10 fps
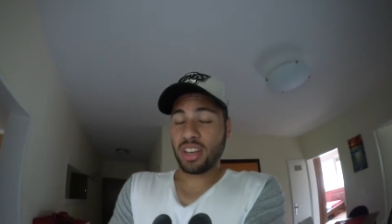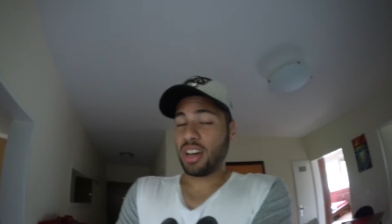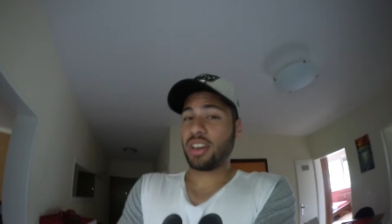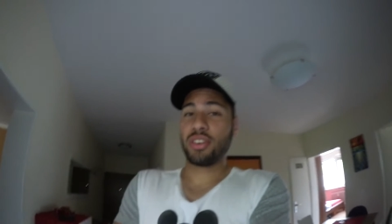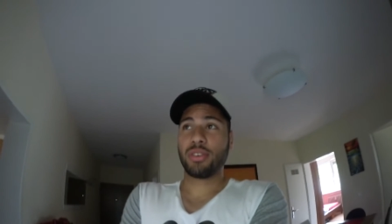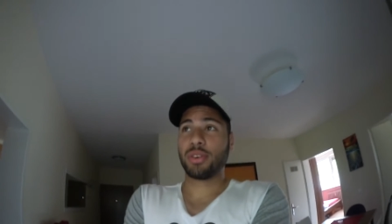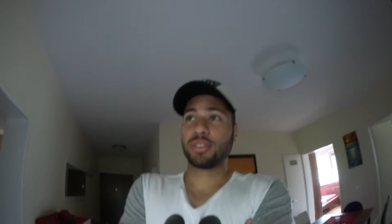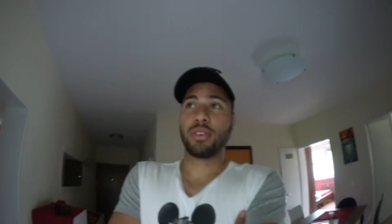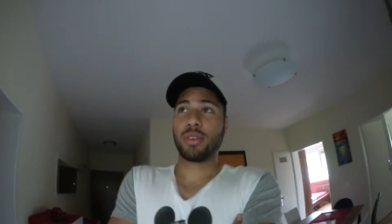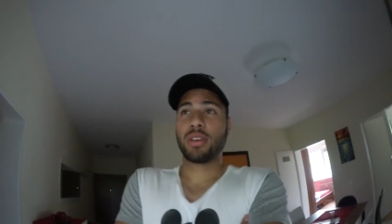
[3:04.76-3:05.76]
i don't know
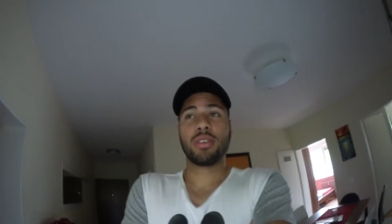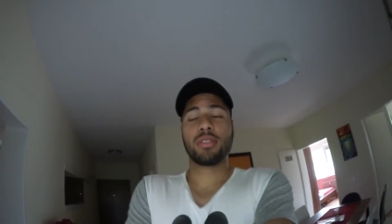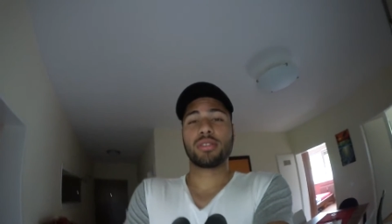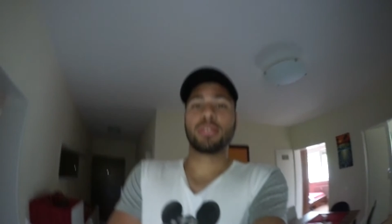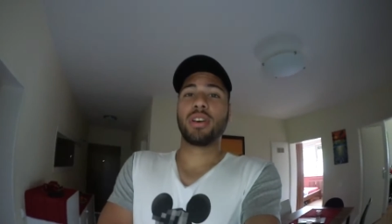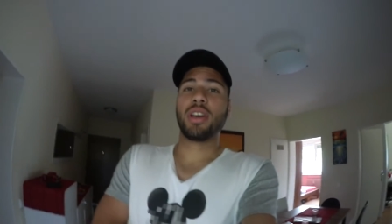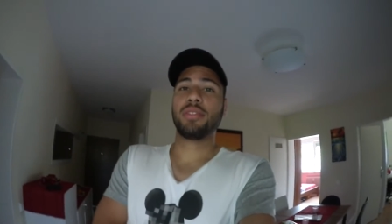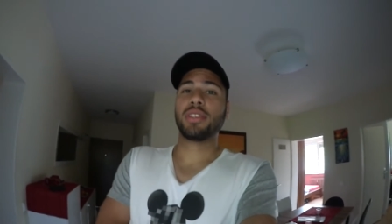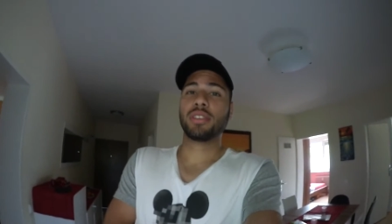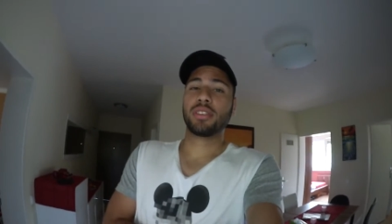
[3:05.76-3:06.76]
what's going on so
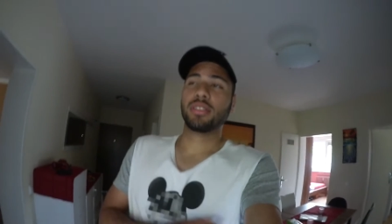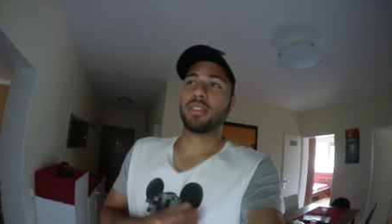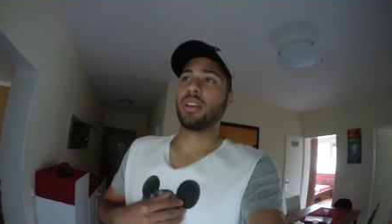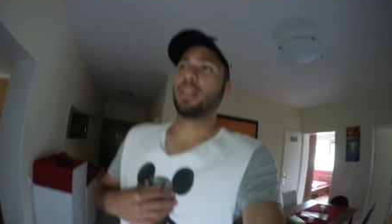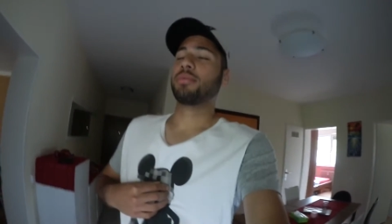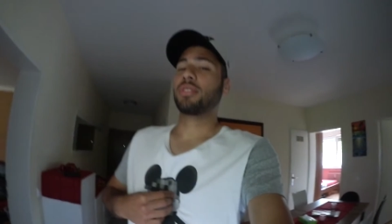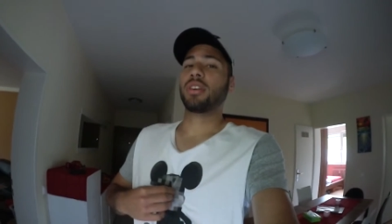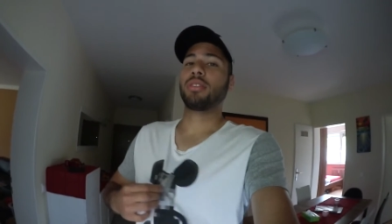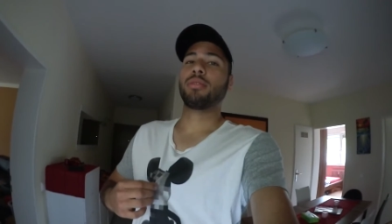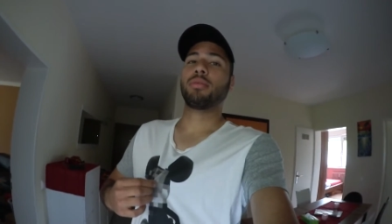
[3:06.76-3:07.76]
i just i'm just
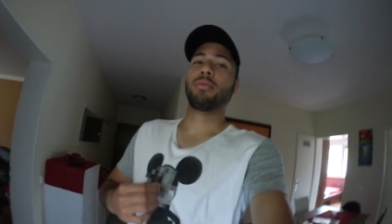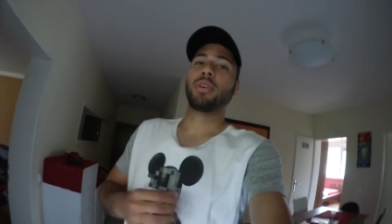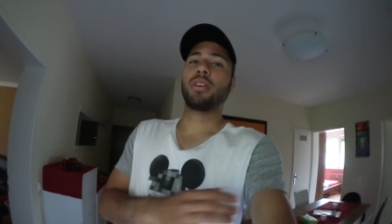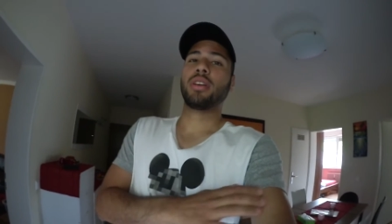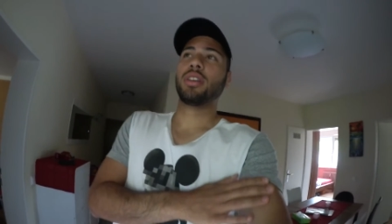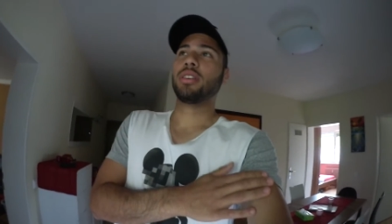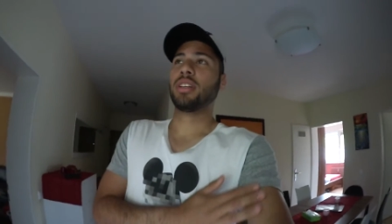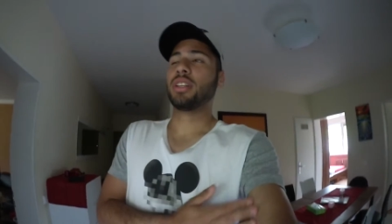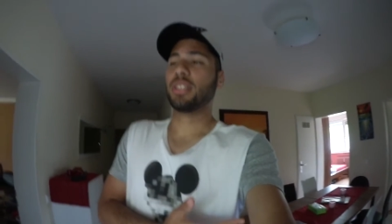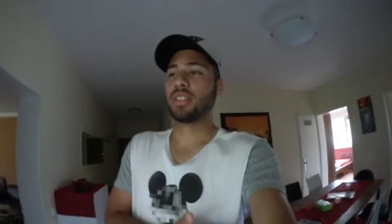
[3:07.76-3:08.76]
gonna wear
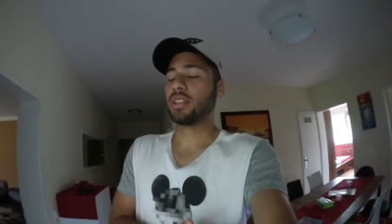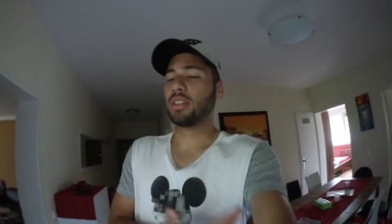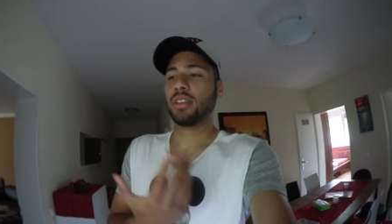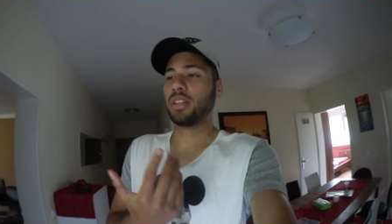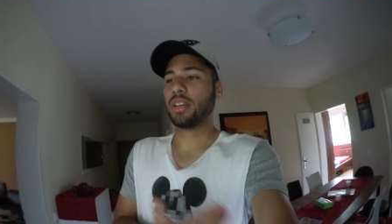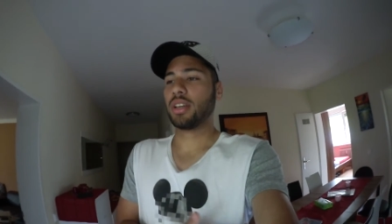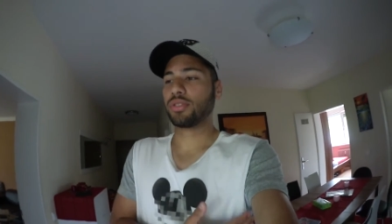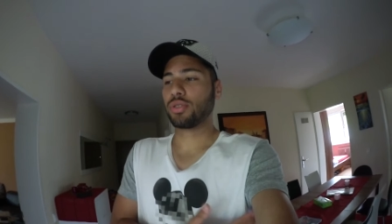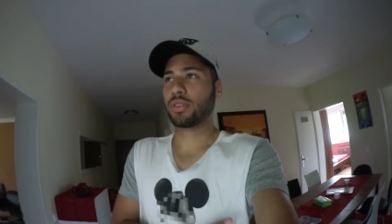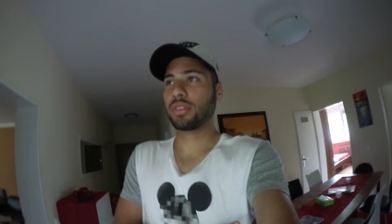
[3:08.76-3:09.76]
uh, yeah
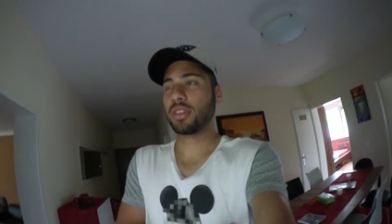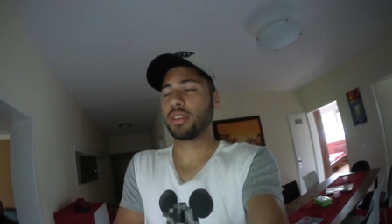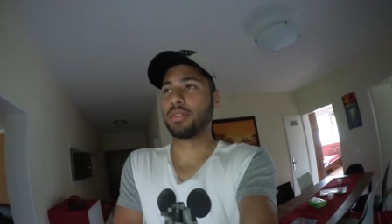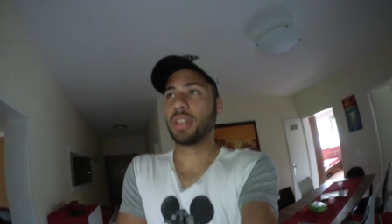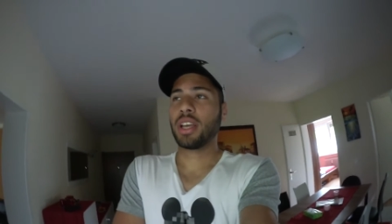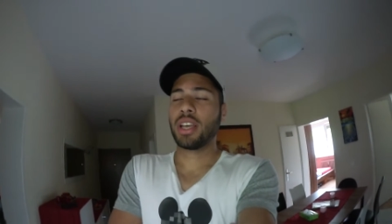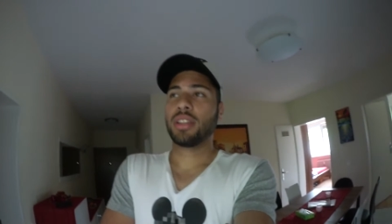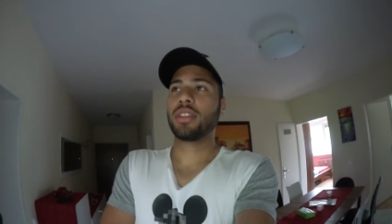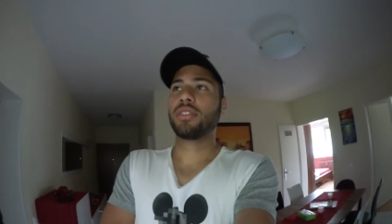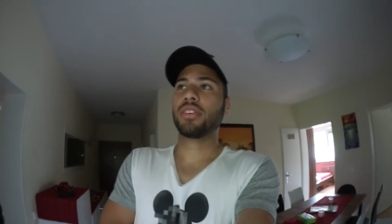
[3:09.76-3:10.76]
short sleeve
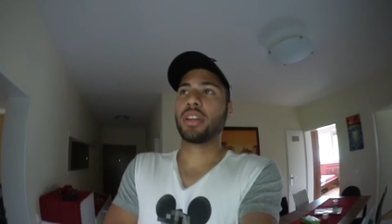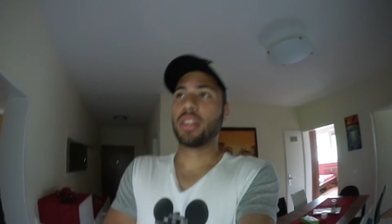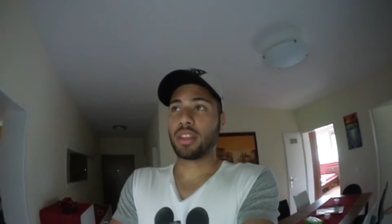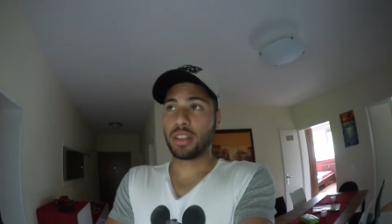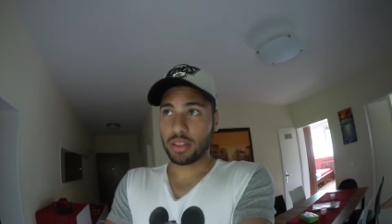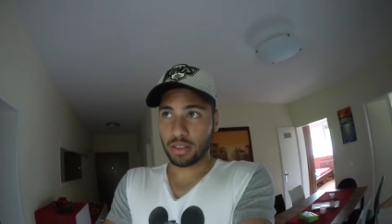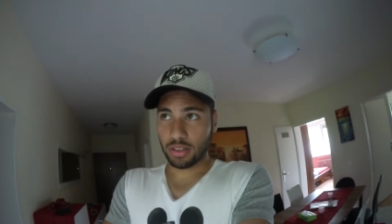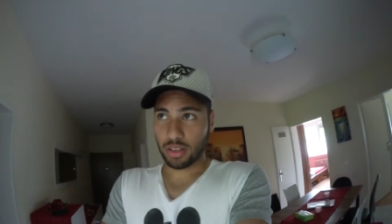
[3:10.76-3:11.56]
t-shirt and